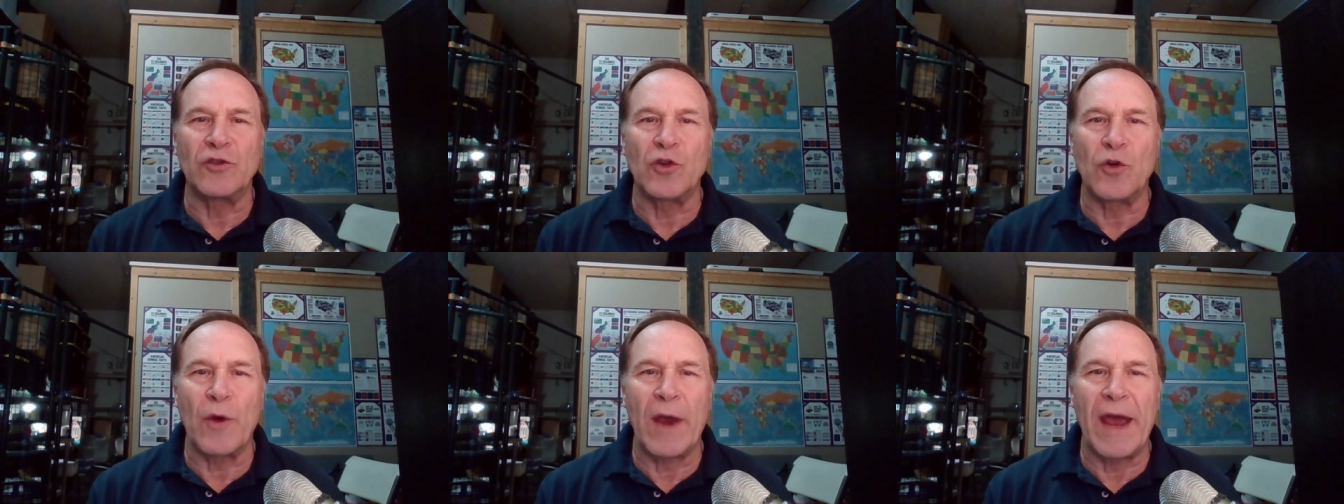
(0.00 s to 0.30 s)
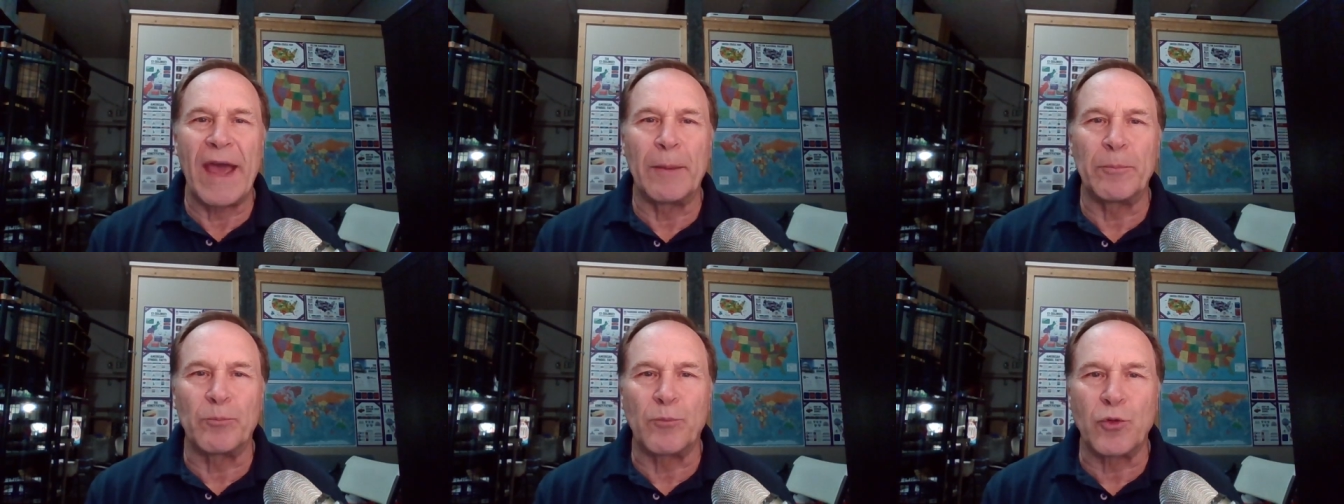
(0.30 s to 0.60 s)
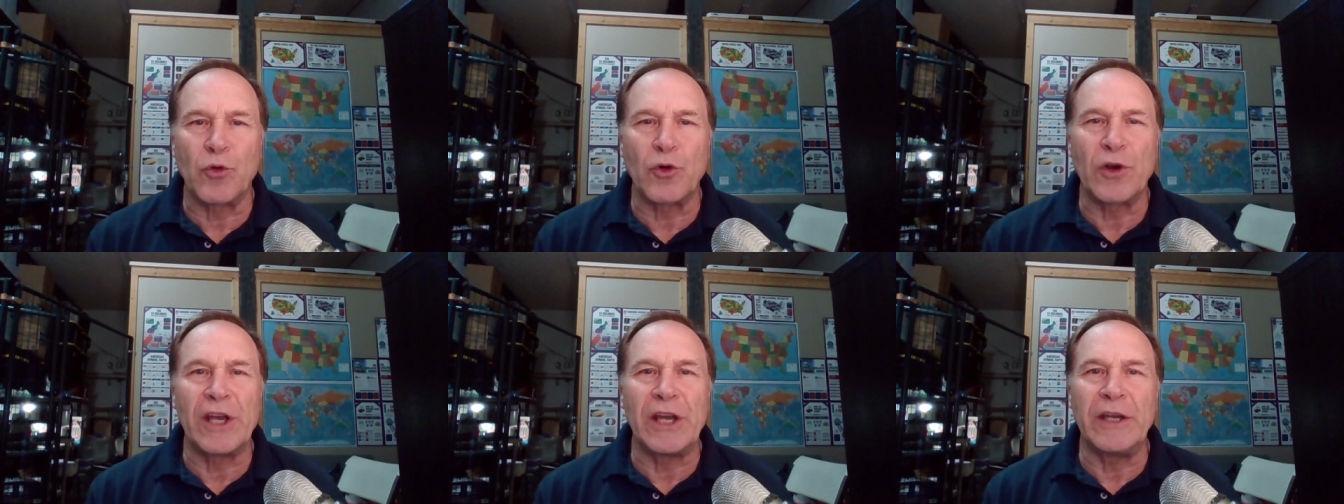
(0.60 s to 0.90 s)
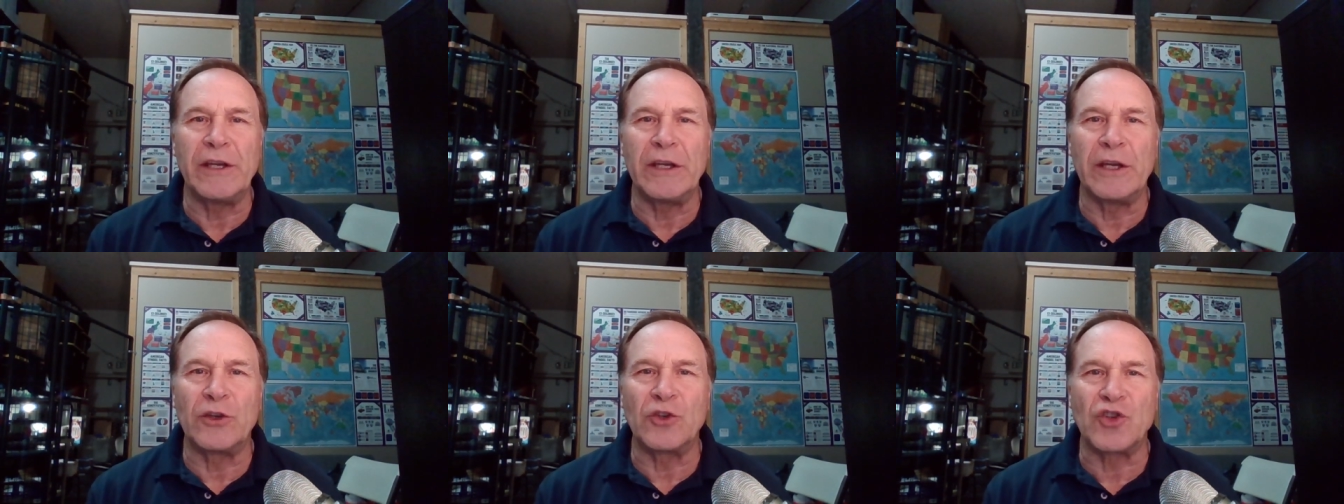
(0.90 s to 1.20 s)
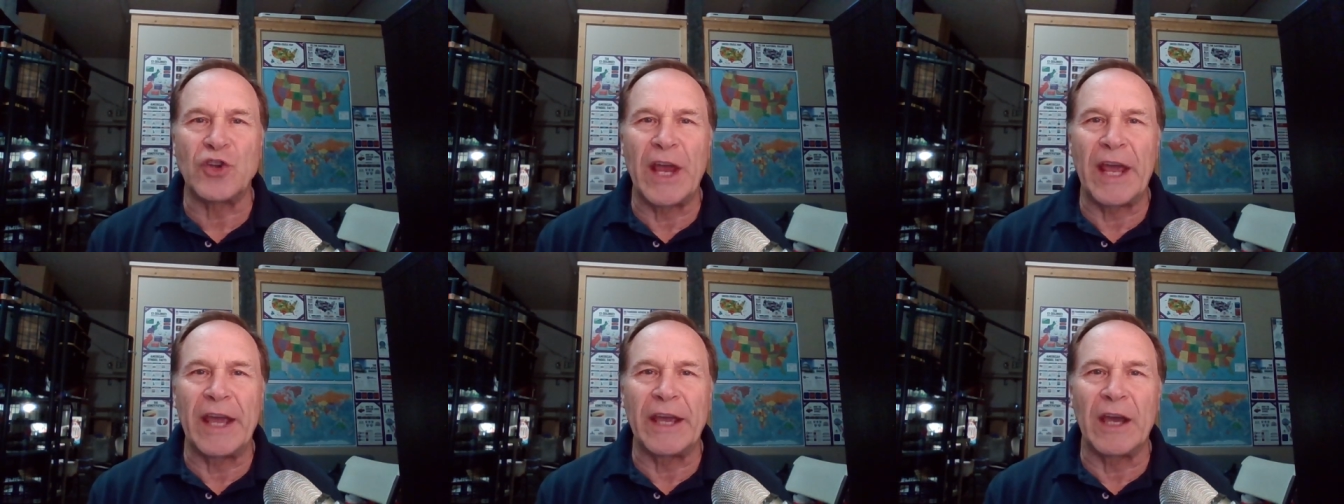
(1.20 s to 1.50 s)
Grand Prix in
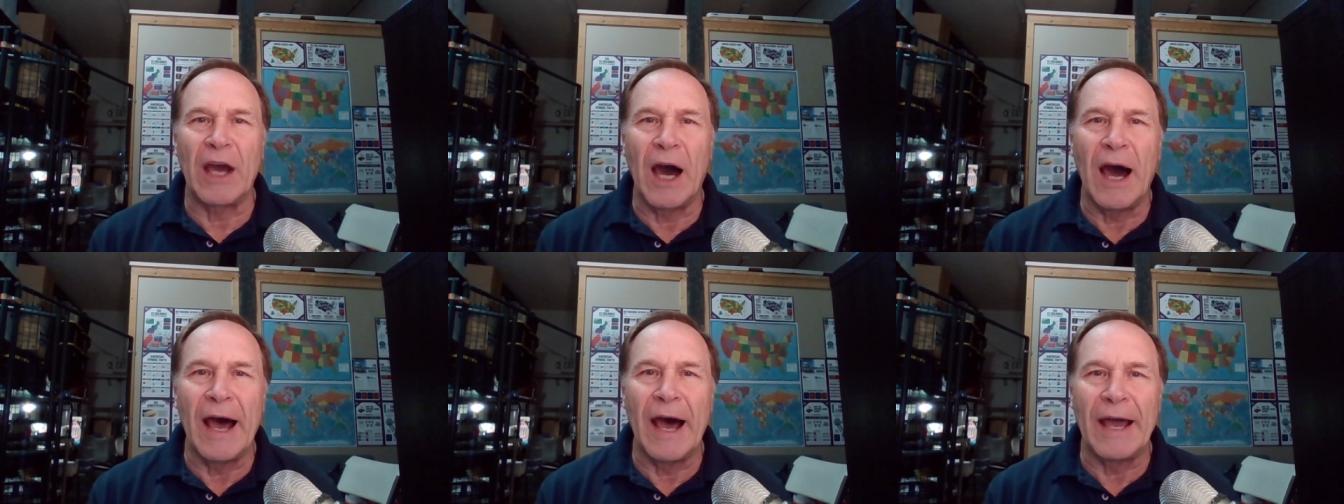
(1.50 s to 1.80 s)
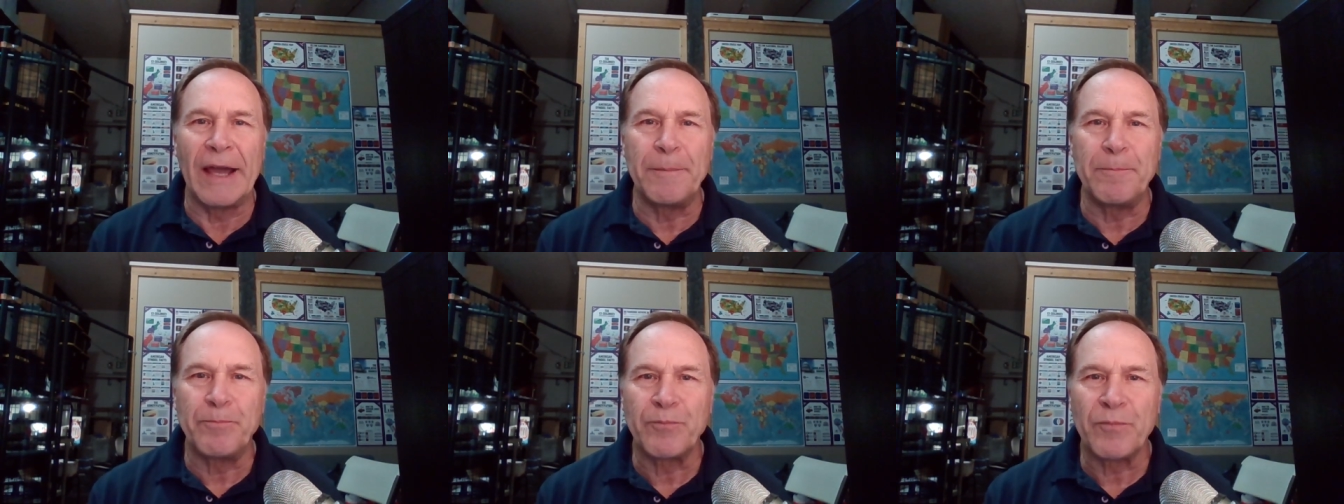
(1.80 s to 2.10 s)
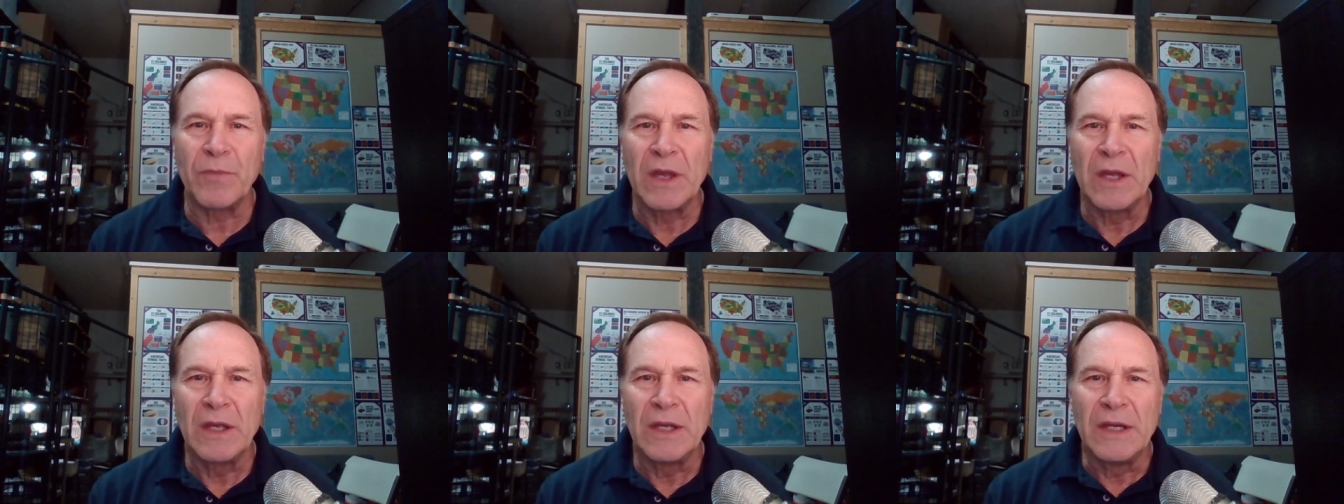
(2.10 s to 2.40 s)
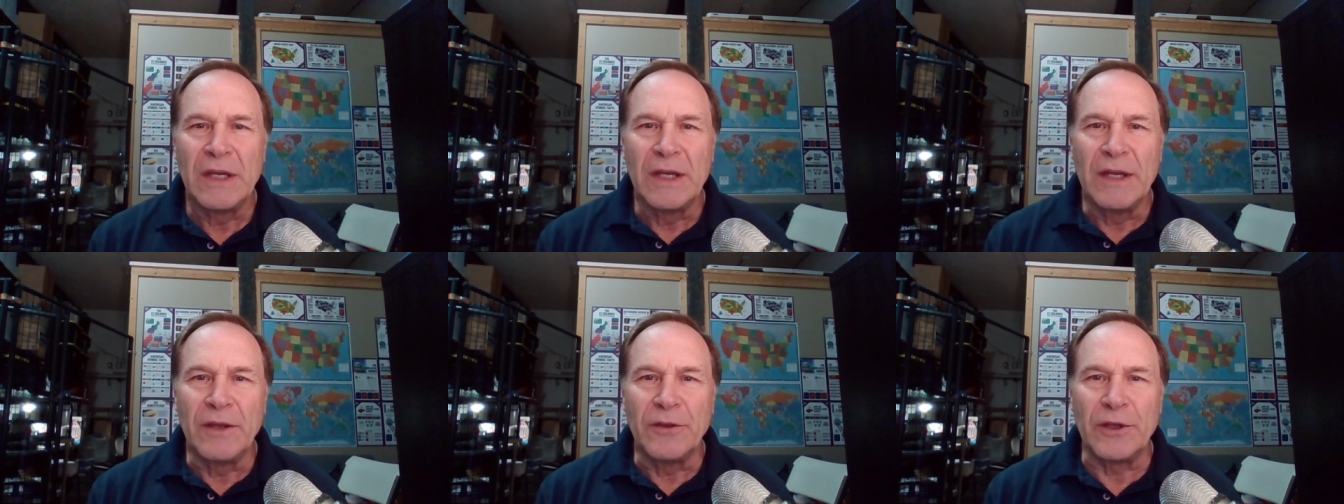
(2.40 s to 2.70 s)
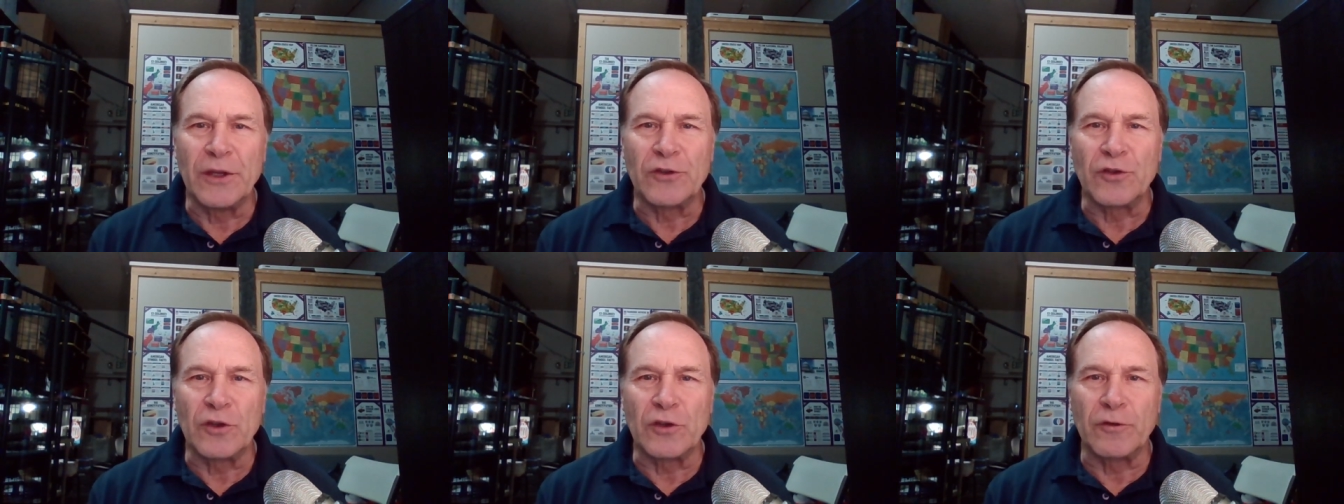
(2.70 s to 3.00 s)
Shanghai.
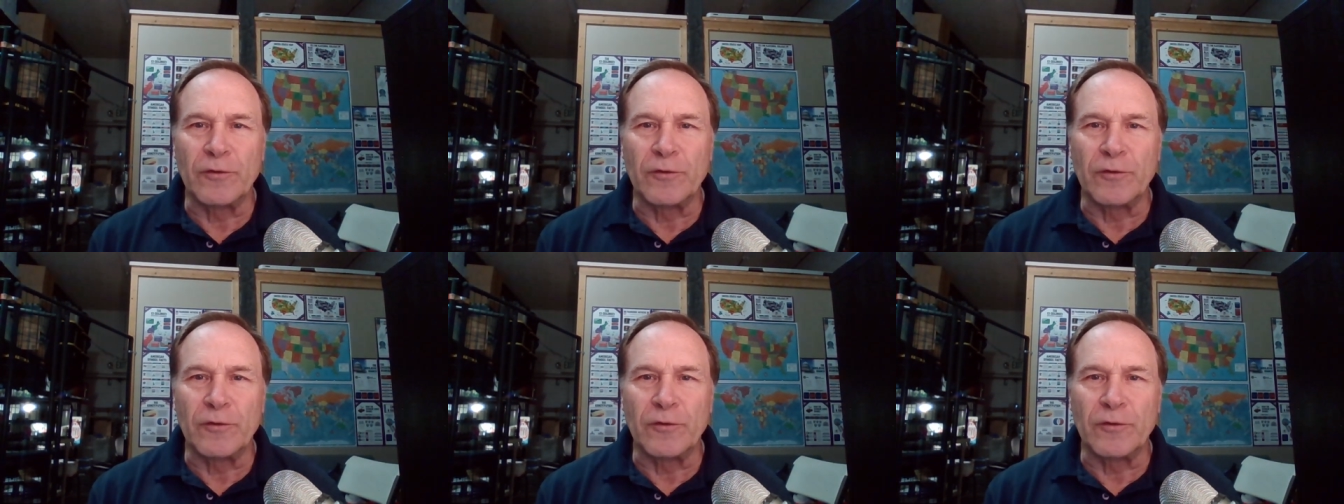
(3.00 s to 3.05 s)
This is